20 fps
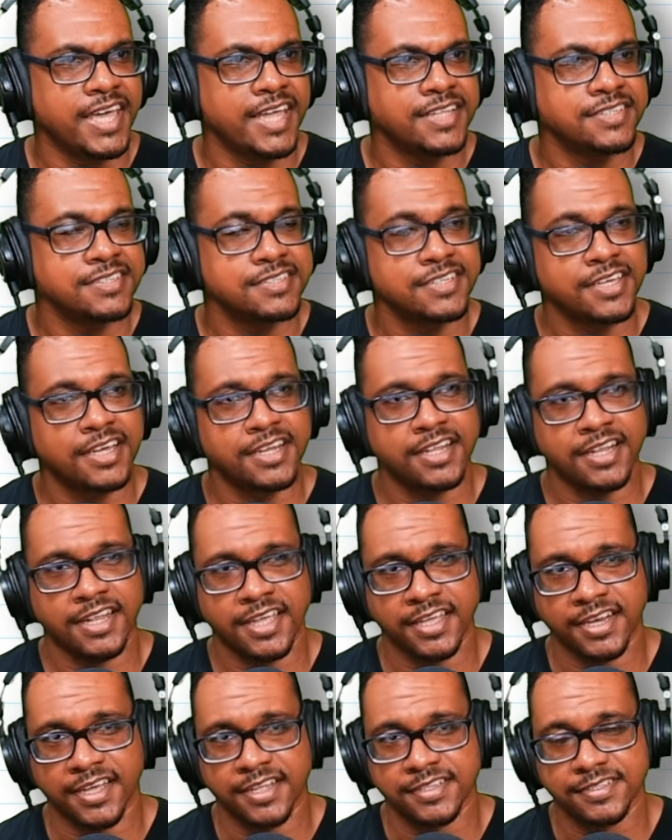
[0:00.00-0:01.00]
ends together
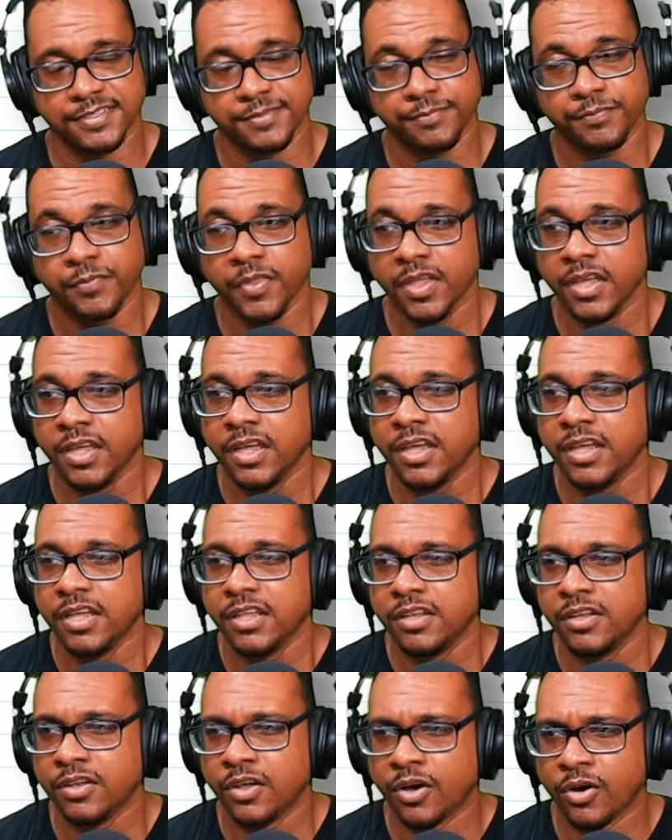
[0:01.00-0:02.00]
like that.
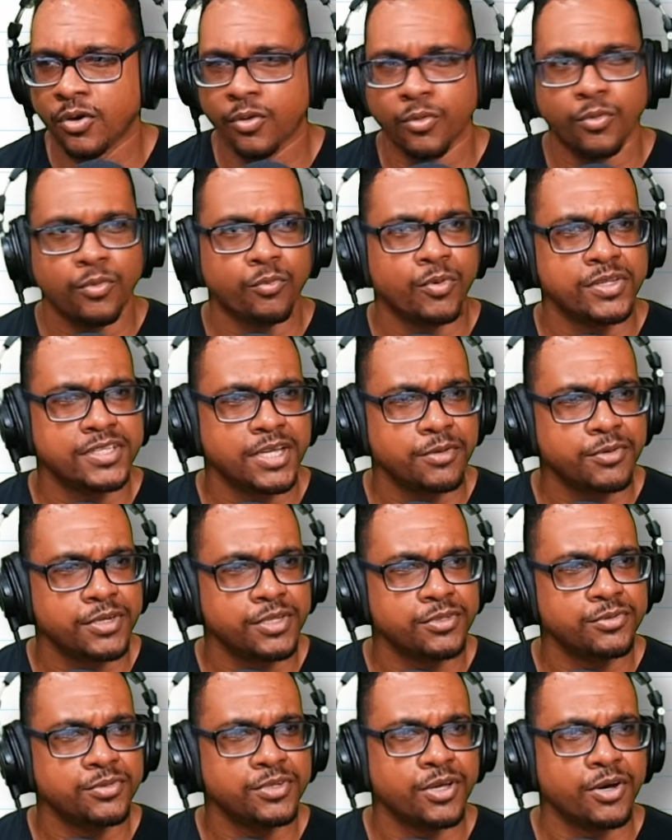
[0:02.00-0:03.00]
Now, what I want to do